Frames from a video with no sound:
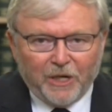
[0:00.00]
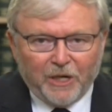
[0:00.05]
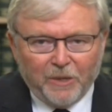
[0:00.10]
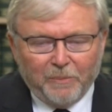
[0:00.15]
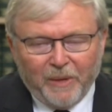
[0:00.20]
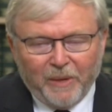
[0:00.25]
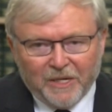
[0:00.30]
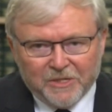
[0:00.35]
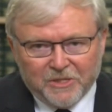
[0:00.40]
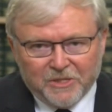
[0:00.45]

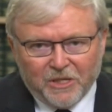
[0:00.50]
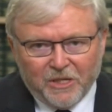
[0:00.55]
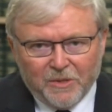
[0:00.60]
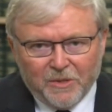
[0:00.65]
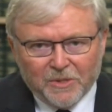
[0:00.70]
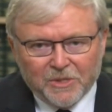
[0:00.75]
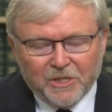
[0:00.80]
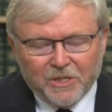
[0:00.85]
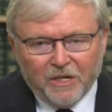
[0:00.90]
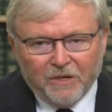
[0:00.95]
capacity in
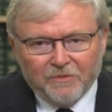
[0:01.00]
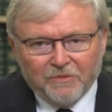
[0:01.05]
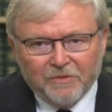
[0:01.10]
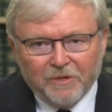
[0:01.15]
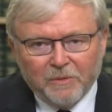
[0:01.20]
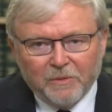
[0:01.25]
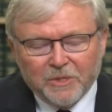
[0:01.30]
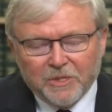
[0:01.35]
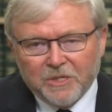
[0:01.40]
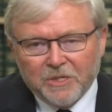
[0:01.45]
this country,
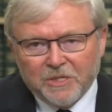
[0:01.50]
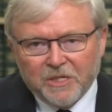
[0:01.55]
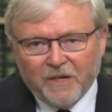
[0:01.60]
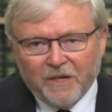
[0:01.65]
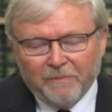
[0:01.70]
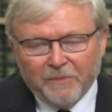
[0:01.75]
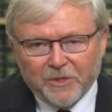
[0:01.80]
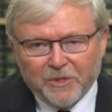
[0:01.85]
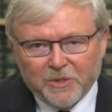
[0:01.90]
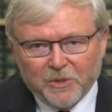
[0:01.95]
which his
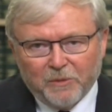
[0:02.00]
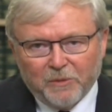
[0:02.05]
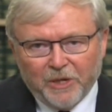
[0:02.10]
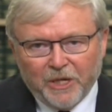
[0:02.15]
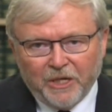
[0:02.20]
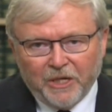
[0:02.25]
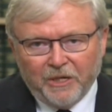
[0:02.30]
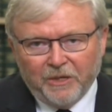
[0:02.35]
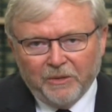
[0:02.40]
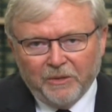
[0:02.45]
government has already
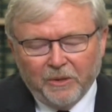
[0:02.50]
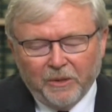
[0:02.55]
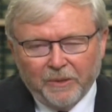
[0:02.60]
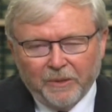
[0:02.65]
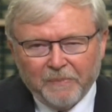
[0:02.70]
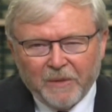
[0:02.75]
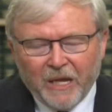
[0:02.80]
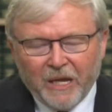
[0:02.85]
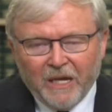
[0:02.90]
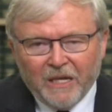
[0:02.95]
killed.
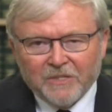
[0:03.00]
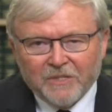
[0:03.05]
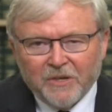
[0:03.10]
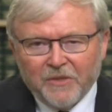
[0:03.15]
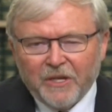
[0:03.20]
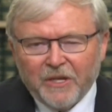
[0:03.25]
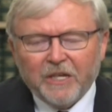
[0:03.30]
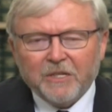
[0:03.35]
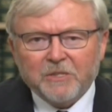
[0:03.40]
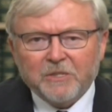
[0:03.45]
So I
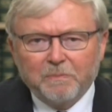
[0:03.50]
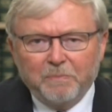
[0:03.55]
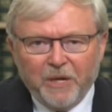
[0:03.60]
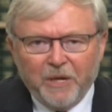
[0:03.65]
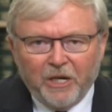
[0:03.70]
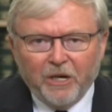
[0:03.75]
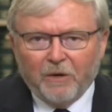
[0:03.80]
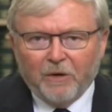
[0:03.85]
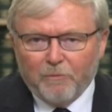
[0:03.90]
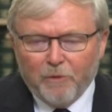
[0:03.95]
think it's
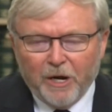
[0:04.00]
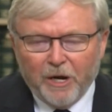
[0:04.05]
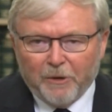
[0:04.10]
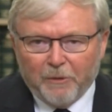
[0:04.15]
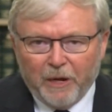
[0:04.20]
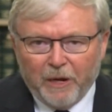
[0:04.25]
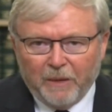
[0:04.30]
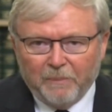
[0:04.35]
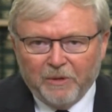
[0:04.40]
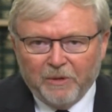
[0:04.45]
big on
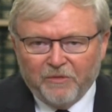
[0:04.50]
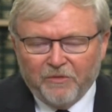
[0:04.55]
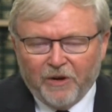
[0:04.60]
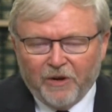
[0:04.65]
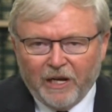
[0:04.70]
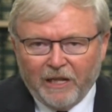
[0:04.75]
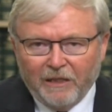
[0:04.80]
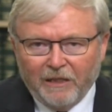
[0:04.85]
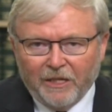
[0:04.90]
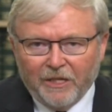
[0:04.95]
rhetoric, but
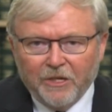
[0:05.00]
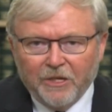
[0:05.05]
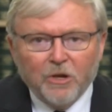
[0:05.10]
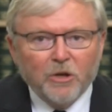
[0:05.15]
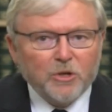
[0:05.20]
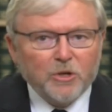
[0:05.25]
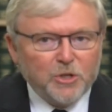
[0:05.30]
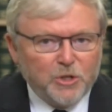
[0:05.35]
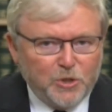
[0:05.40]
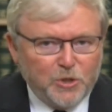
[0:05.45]
frankly,
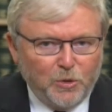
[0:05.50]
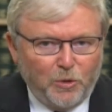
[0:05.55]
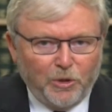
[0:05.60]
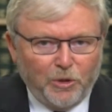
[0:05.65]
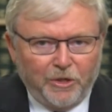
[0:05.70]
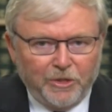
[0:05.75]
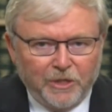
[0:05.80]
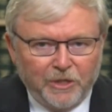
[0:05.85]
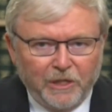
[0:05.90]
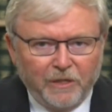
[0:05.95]
short
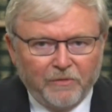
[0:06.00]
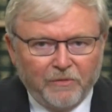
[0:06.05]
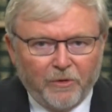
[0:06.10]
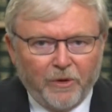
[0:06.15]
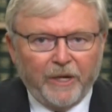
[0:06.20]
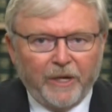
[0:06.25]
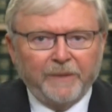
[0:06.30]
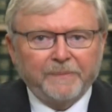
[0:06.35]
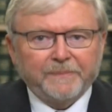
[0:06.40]
on delivery.